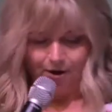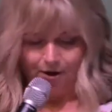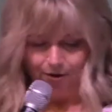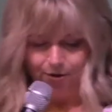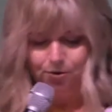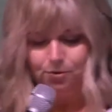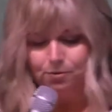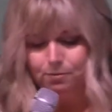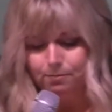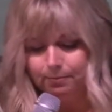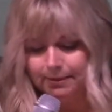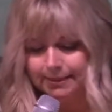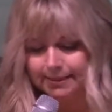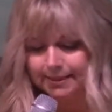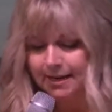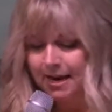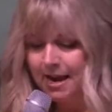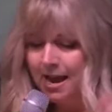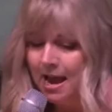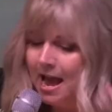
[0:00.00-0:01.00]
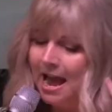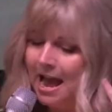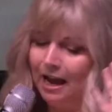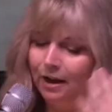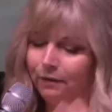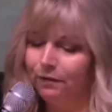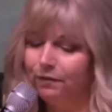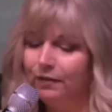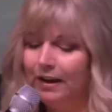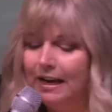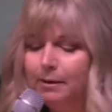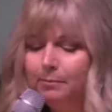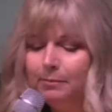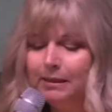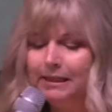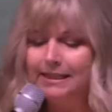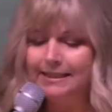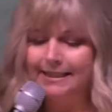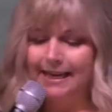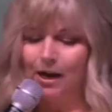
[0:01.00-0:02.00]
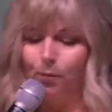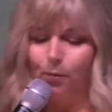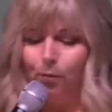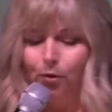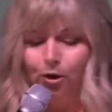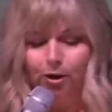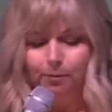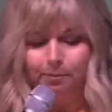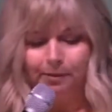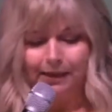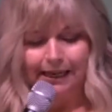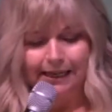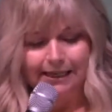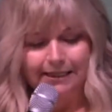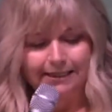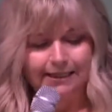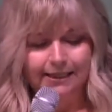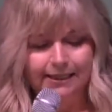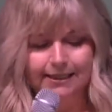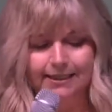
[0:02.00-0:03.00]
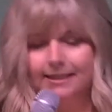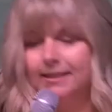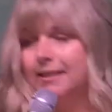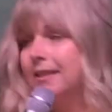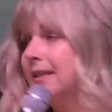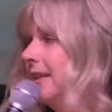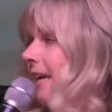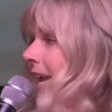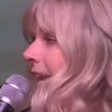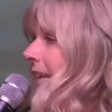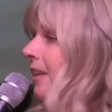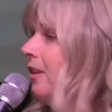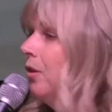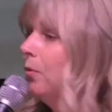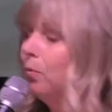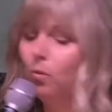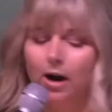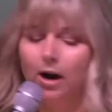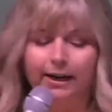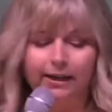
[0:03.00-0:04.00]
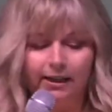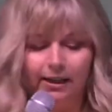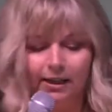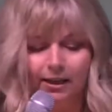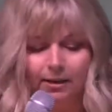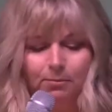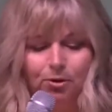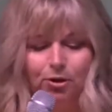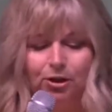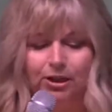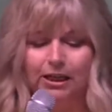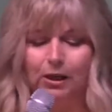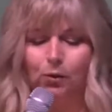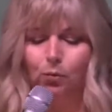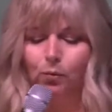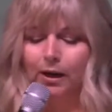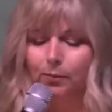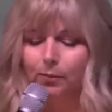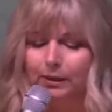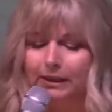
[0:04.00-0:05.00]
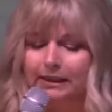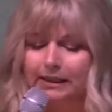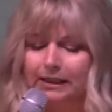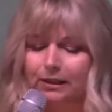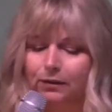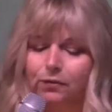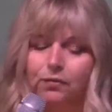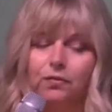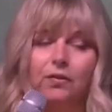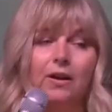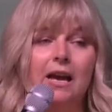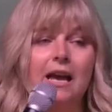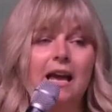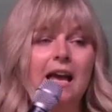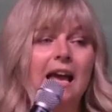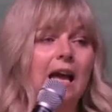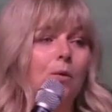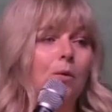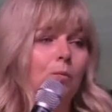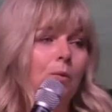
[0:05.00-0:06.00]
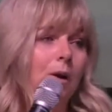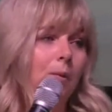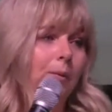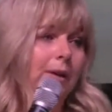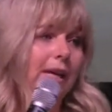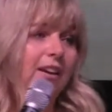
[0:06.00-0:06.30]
homes, our families, our workplaces, and in the wider community where we live and where we